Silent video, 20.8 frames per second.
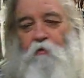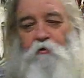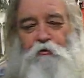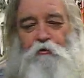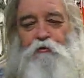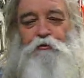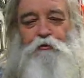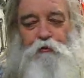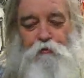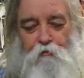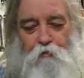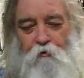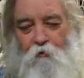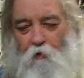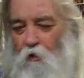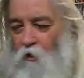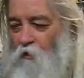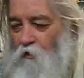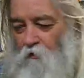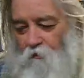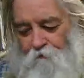Just
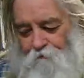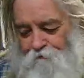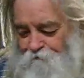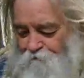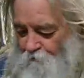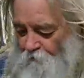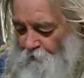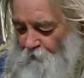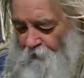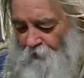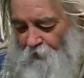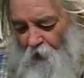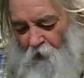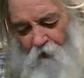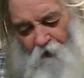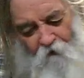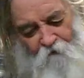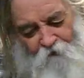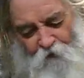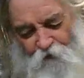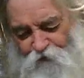
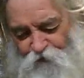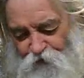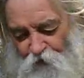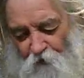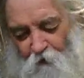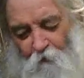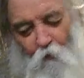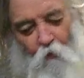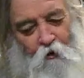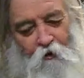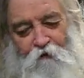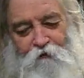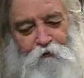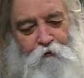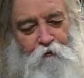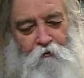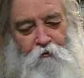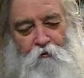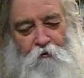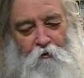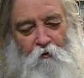for some
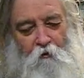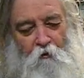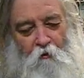reason.